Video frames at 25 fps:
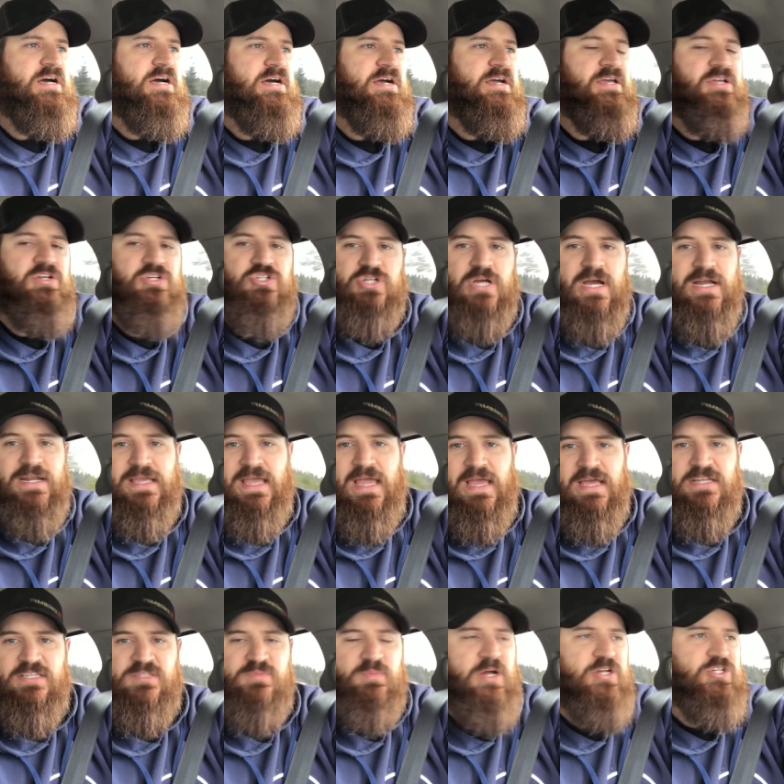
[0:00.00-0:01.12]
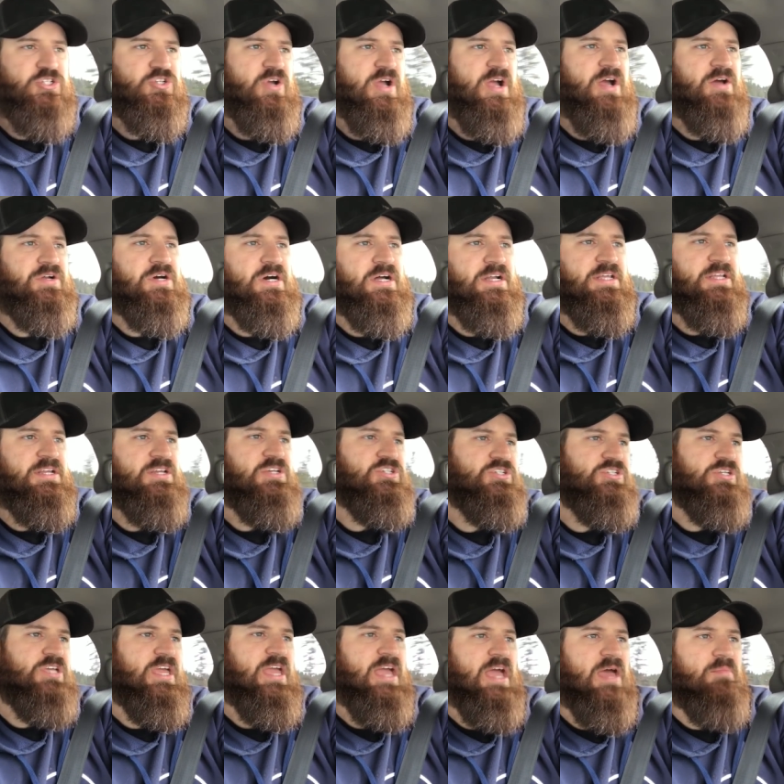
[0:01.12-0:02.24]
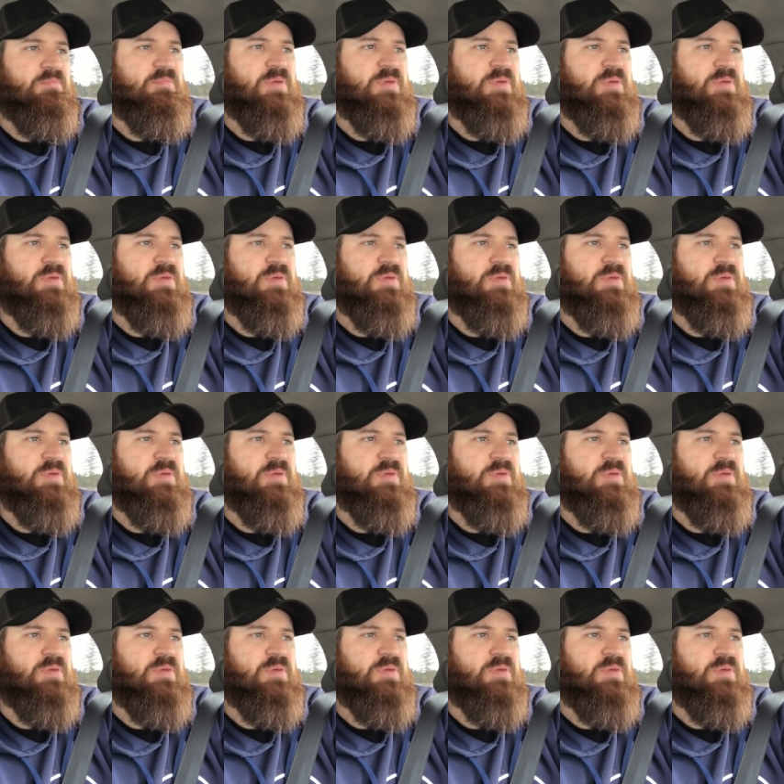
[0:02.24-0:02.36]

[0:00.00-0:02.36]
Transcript: and try to gain as much ground on it as you can.